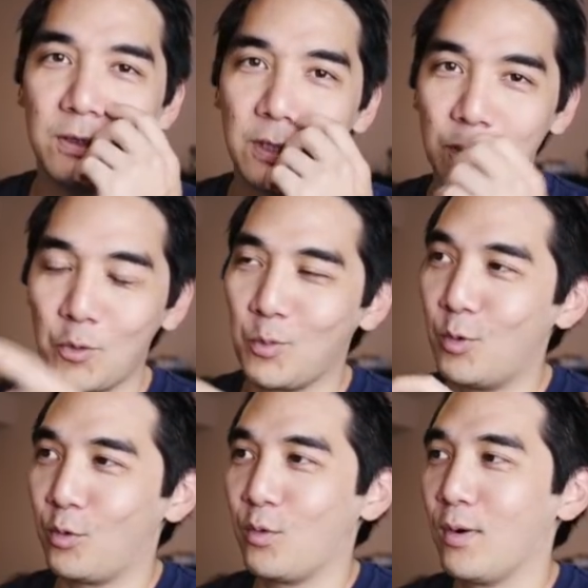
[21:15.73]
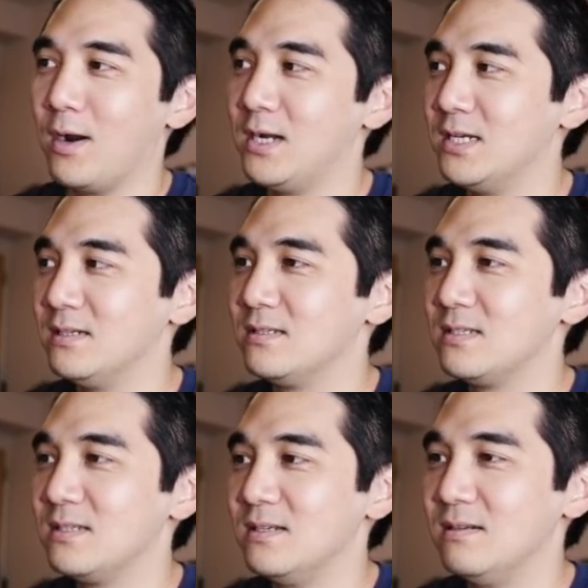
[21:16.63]
the loco moco where it
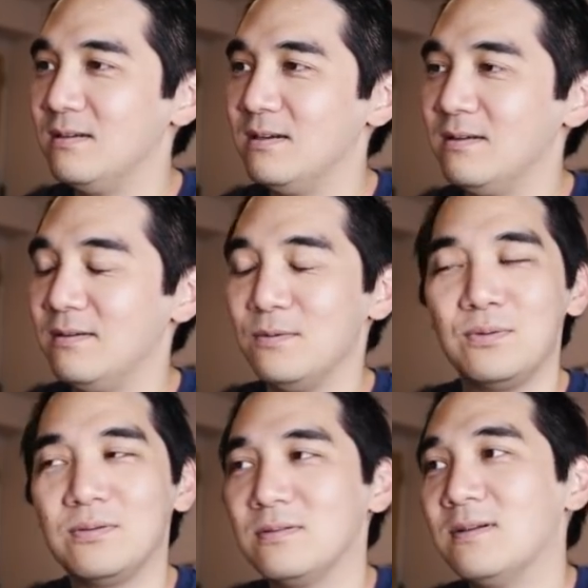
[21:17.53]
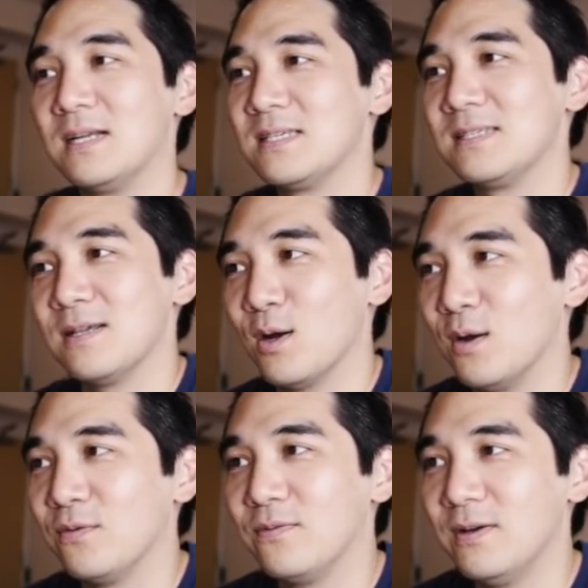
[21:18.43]
is. That's
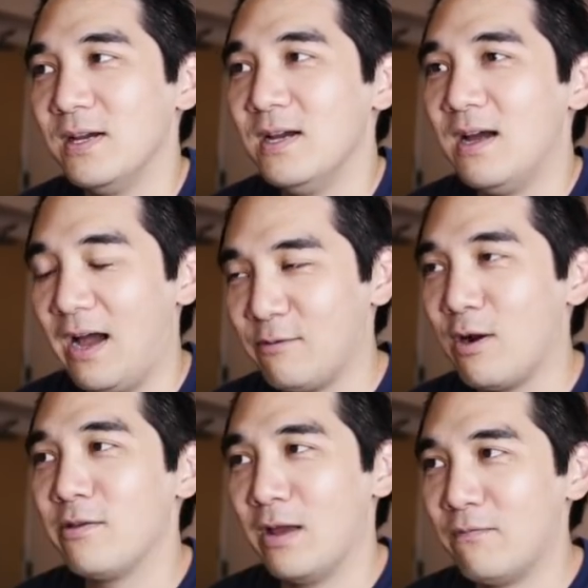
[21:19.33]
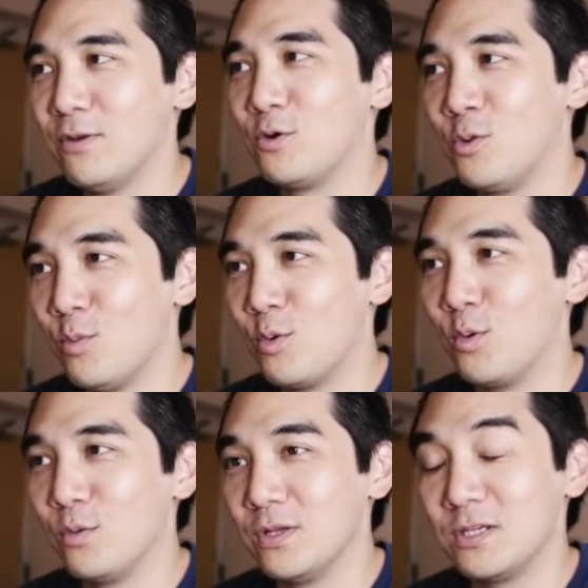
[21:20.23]
tough. I'd rather have a loco
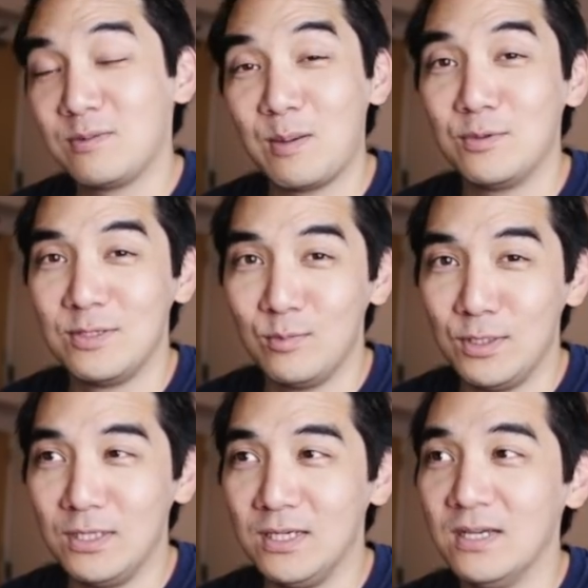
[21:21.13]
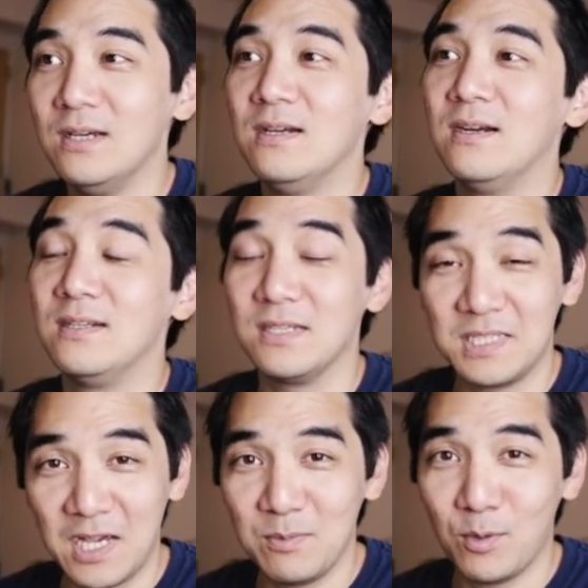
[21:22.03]
moco than a spam musubi, an
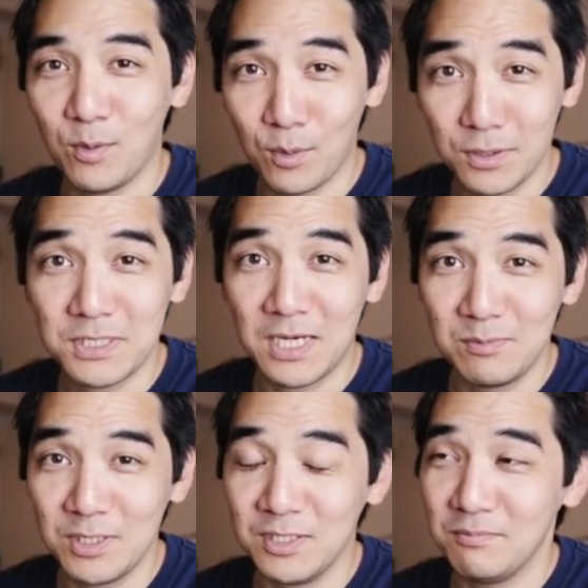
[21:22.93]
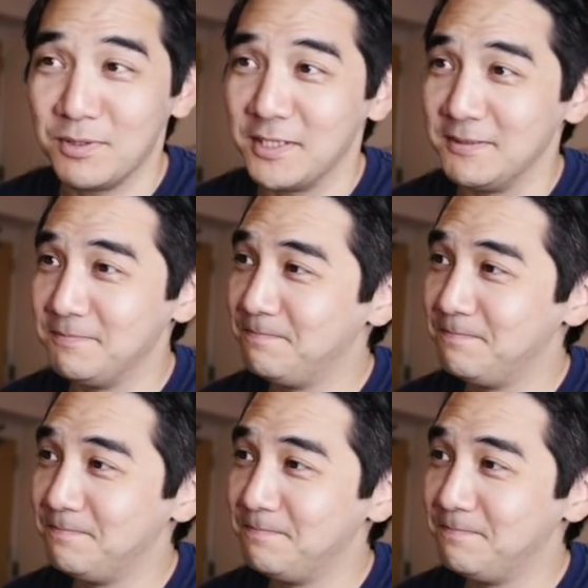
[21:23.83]
acai bowl, or a saimin, but